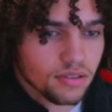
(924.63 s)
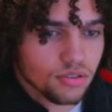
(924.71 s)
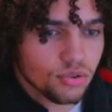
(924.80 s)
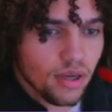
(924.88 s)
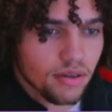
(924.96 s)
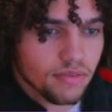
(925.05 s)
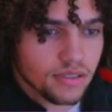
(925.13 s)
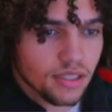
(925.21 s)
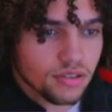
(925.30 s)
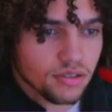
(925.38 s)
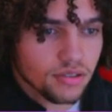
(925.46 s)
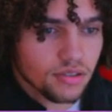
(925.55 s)
too
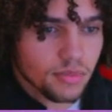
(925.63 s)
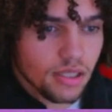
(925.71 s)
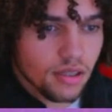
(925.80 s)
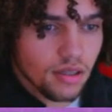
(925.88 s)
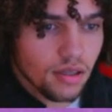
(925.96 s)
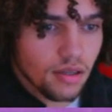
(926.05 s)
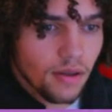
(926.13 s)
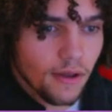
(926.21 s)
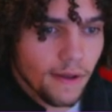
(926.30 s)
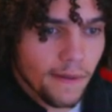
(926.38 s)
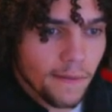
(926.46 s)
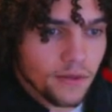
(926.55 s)
advantageous to me.
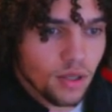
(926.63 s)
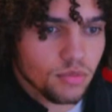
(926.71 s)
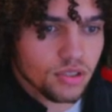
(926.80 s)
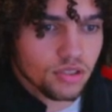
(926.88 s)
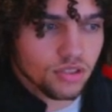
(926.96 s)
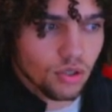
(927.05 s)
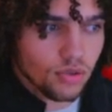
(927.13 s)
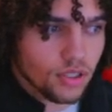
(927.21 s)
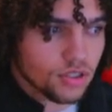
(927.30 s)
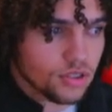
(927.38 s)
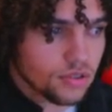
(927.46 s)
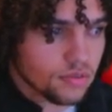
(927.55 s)
So I'm just gonna Stone
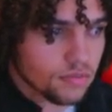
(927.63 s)
Edge.